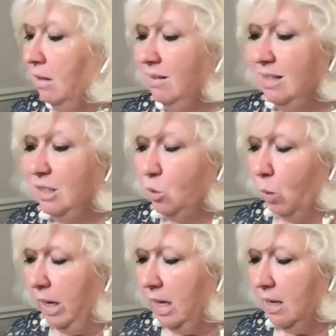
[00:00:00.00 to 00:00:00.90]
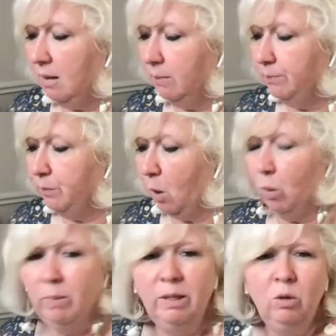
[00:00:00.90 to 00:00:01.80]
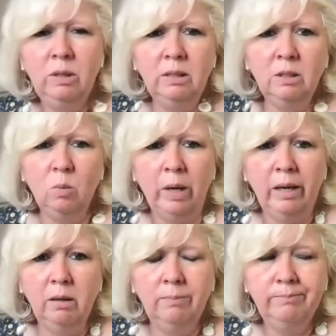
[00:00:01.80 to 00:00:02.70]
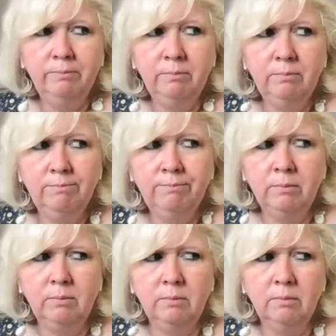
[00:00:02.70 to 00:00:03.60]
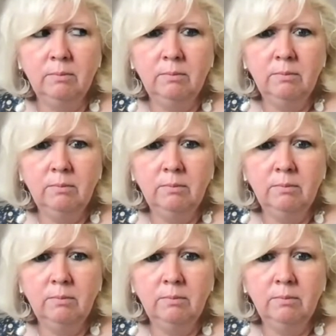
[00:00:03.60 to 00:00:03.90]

this week, what am I doing this week? Hmm.